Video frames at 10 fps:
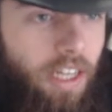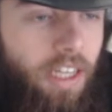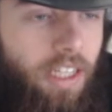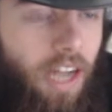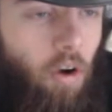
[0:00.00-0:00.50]

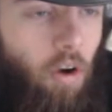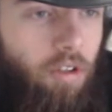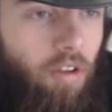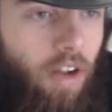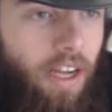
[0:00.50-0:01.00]
He's like
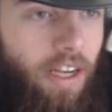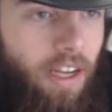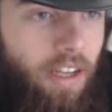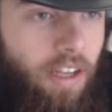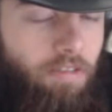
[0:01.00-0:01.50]
also like uh,
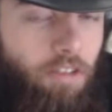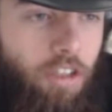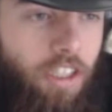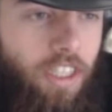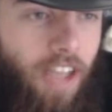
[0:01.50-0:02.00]
he
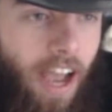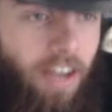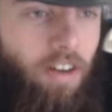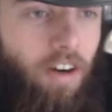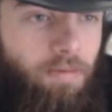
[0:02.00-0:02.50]
loses his
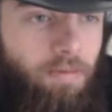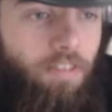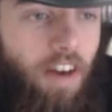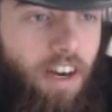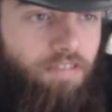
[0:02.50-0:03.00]
anger
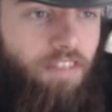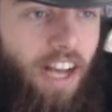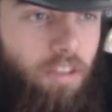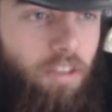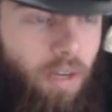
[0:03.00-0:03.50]
very fast.